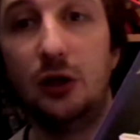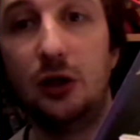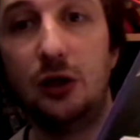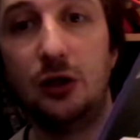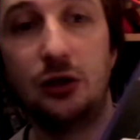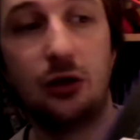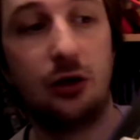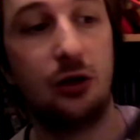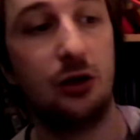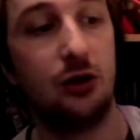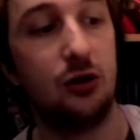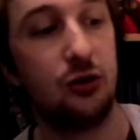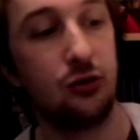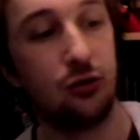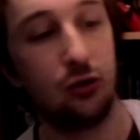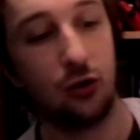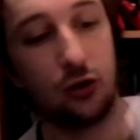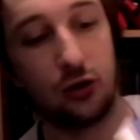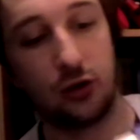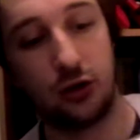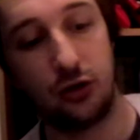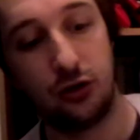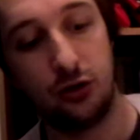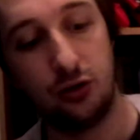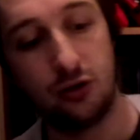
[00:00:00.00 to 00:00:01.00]
It's got the
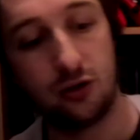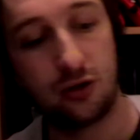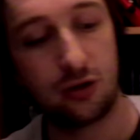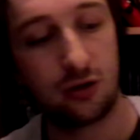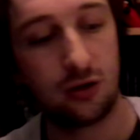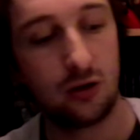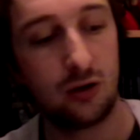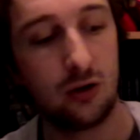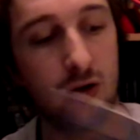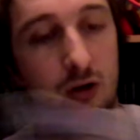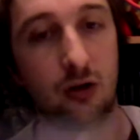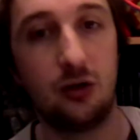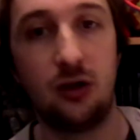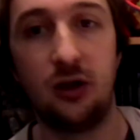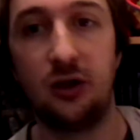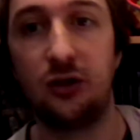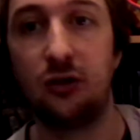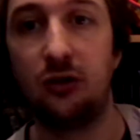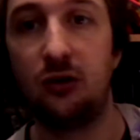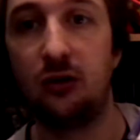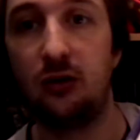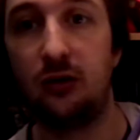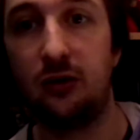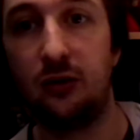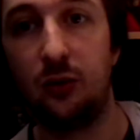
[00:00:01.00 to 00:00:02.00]
instructions, this
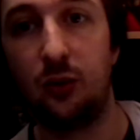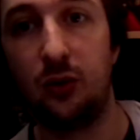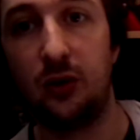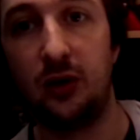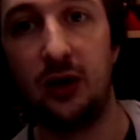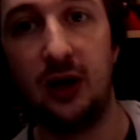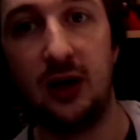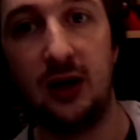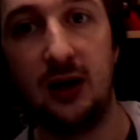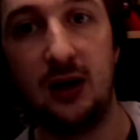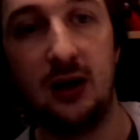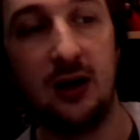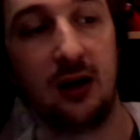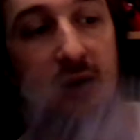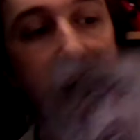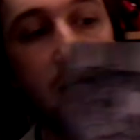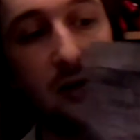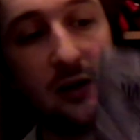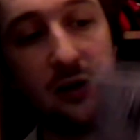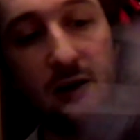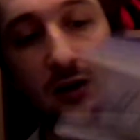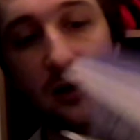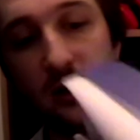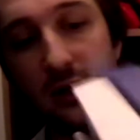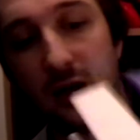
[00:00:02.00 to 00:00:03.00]
other inlay
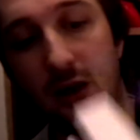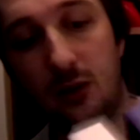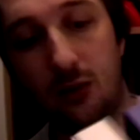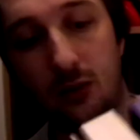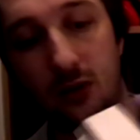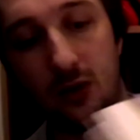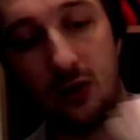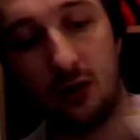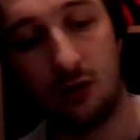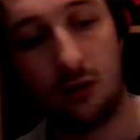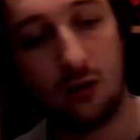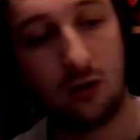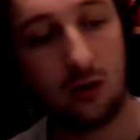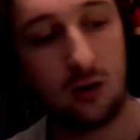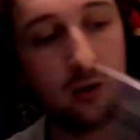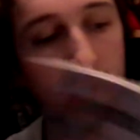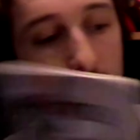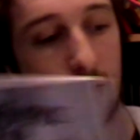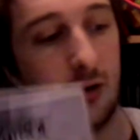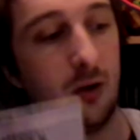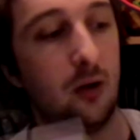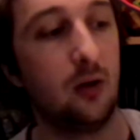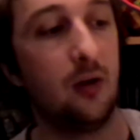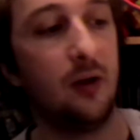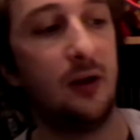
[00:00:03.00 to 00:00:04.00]
thing that you get with it,
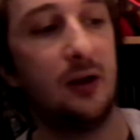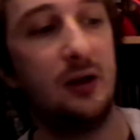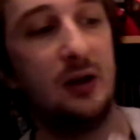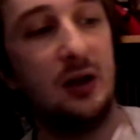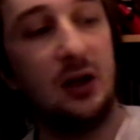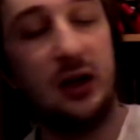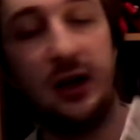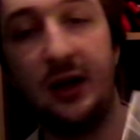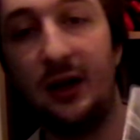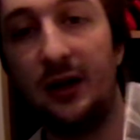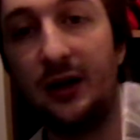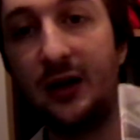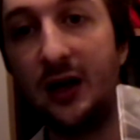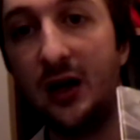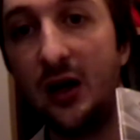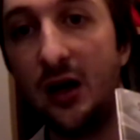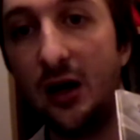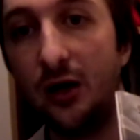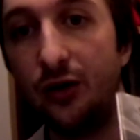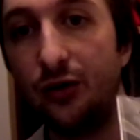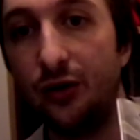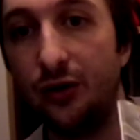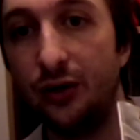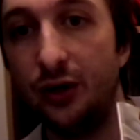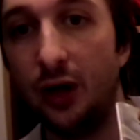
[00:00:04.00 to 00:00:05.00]
inlay in the
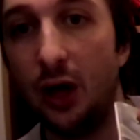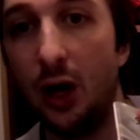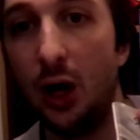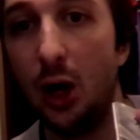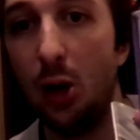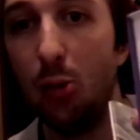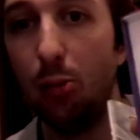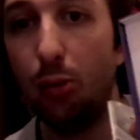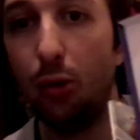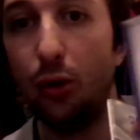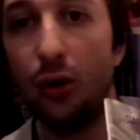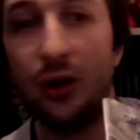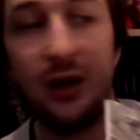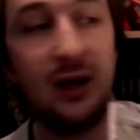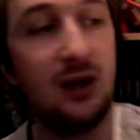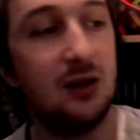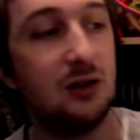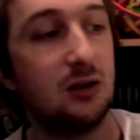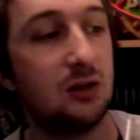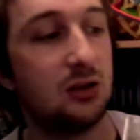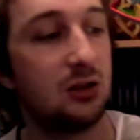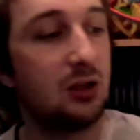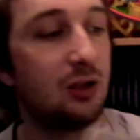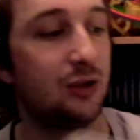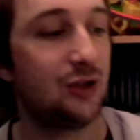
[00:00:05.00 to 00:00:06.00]
cartridge. But
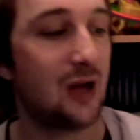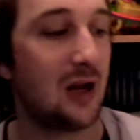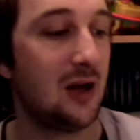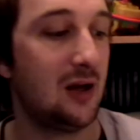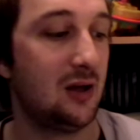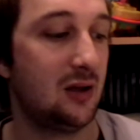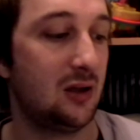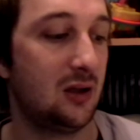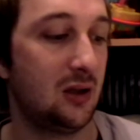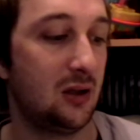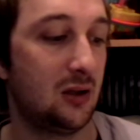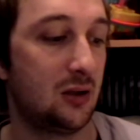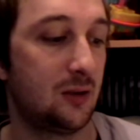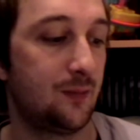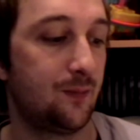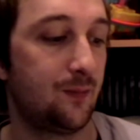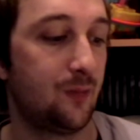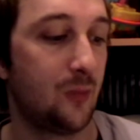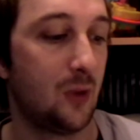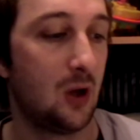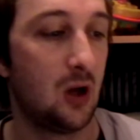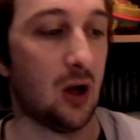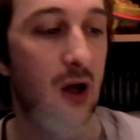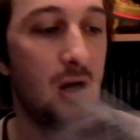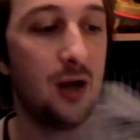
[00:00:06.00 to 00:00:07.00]
it's Genesis.
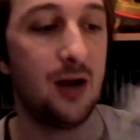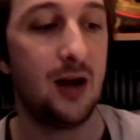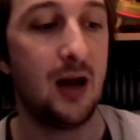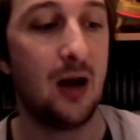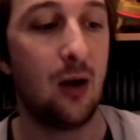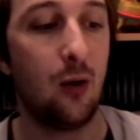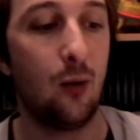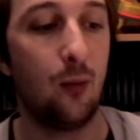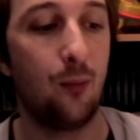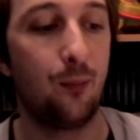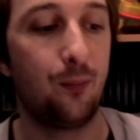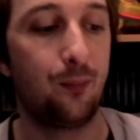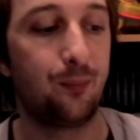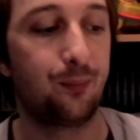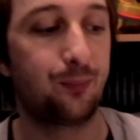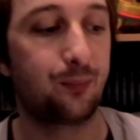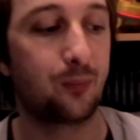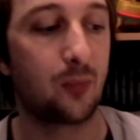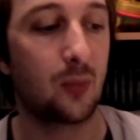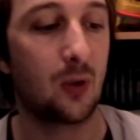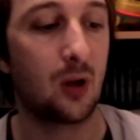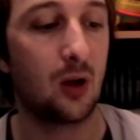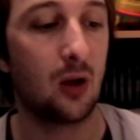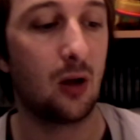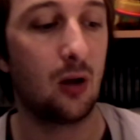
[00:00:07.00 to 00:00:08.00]
Now,
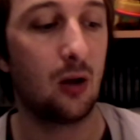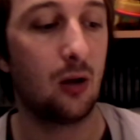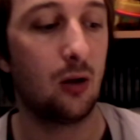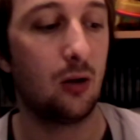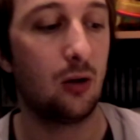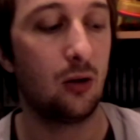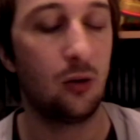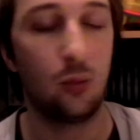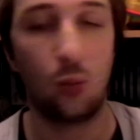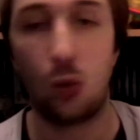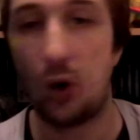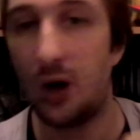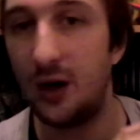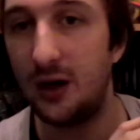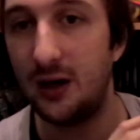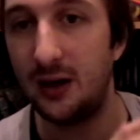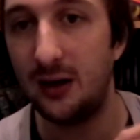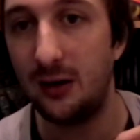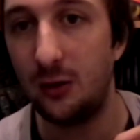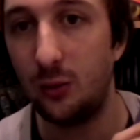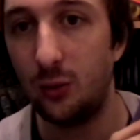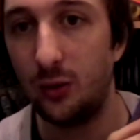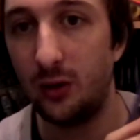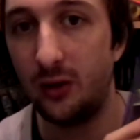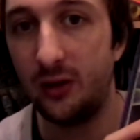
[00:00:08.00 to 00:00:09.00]
what I need
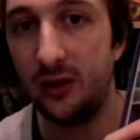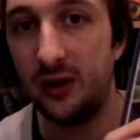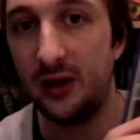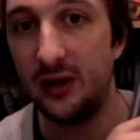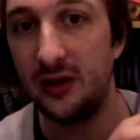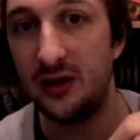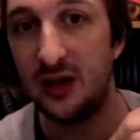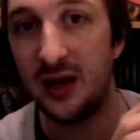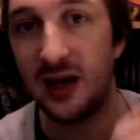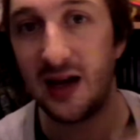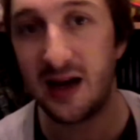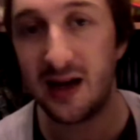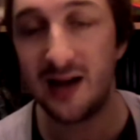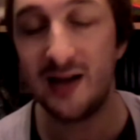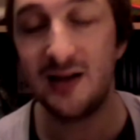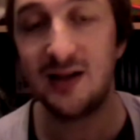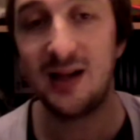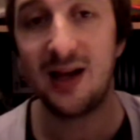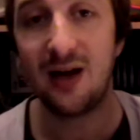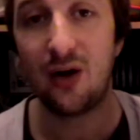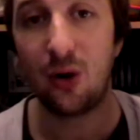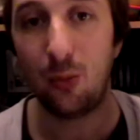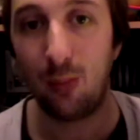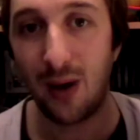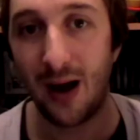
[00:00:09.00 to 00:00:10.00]
help with is
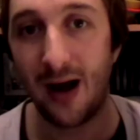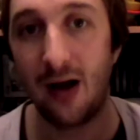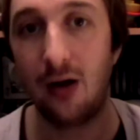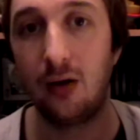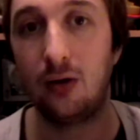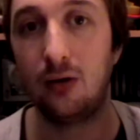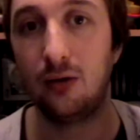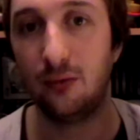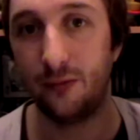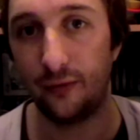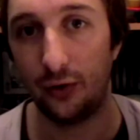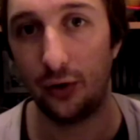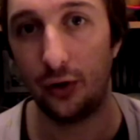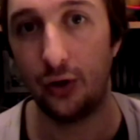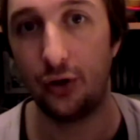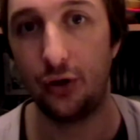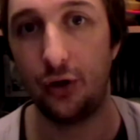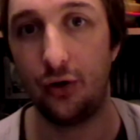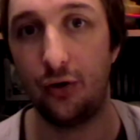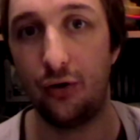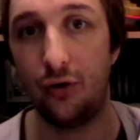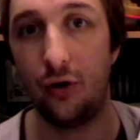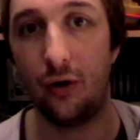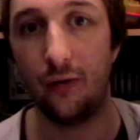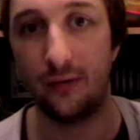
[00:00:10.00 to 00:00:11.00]
there a PAL
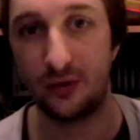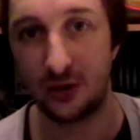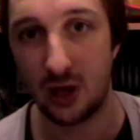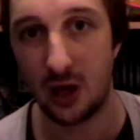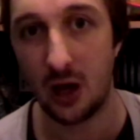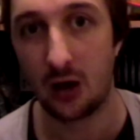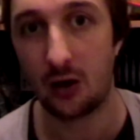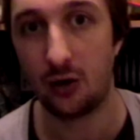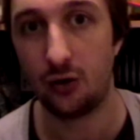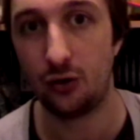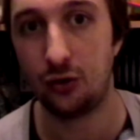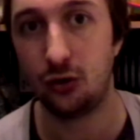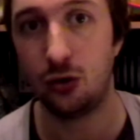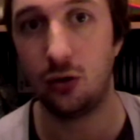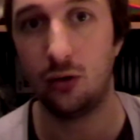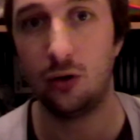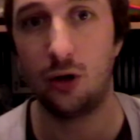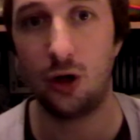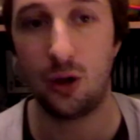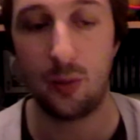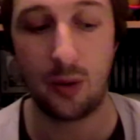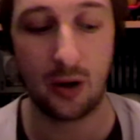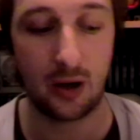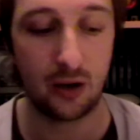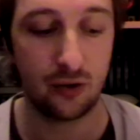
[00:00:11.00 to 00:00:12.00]
version of Star Control
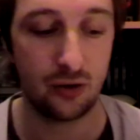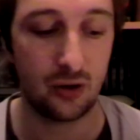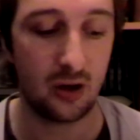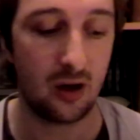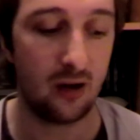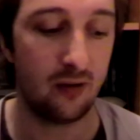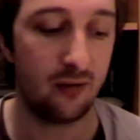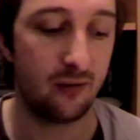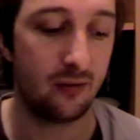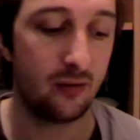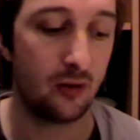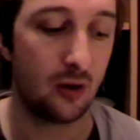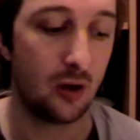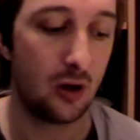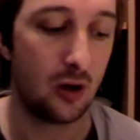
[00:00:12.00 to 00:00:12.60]
on the Mega Drive?